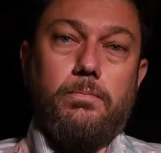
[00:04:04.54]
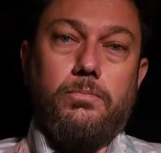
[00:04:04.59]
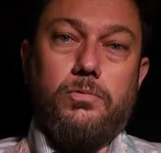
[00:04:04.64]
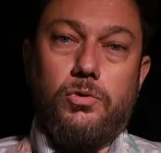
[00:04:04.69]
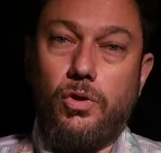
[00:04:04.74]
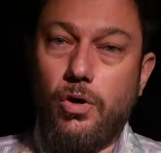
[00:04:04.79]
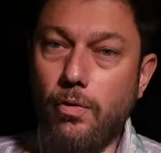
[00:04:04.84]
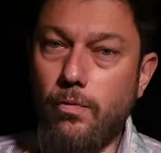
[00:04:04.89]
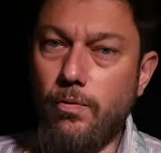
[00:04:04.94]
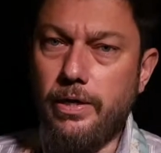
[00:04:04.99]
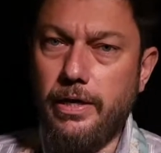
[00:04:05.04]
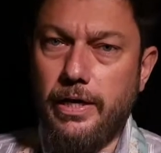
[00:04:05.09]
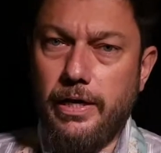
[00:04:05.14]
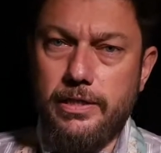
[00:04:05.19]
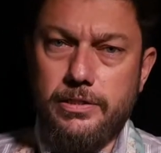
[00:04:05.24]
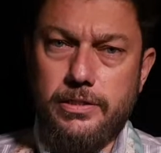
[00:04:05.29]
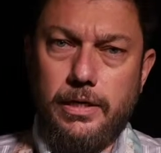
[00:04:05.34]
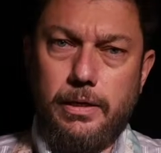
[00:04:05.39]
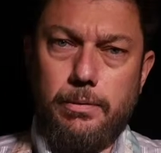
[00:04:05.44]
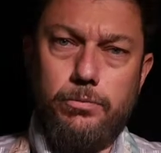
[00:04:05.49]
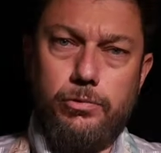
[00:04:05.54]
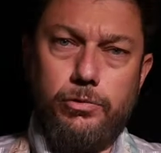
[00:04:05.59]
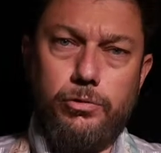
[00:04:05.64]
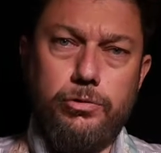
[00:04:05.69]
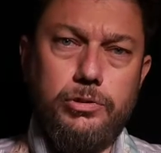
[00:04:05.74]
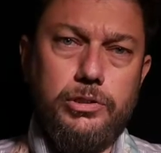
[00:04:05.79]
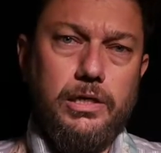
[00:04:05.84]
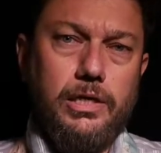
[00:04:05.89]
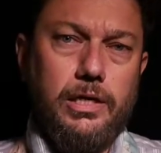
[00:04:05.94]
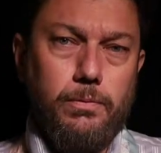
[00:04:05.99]
Nowadays, I'm
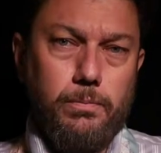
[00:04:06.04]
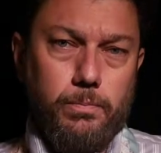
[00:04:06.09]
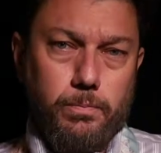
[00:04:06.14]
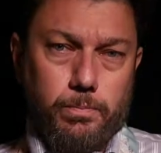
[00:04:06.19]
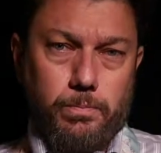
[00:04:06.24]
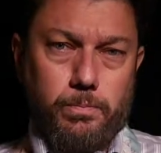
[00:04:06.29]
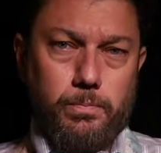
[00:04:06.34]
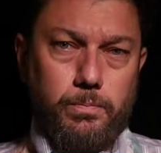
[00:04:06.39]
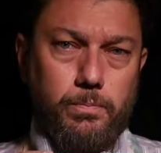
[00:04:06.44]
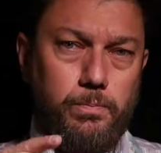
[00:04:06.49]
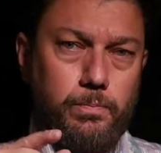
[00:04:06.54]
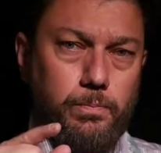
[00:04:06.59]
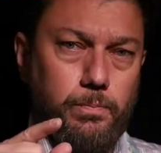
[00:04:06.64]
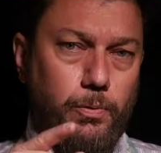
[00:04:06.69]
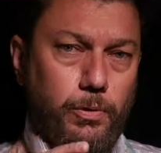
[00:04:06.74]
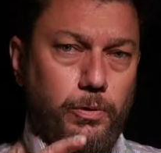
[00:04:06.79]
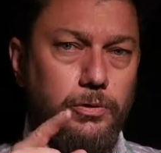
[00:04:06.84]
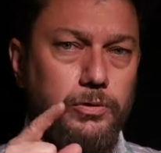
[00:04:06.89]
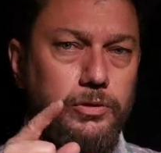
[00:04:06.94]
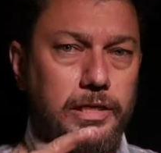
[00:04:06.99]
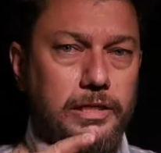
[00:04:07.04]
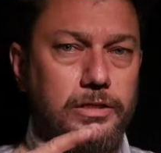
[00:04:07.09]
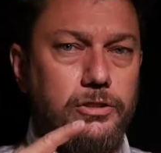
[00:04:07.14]
using a point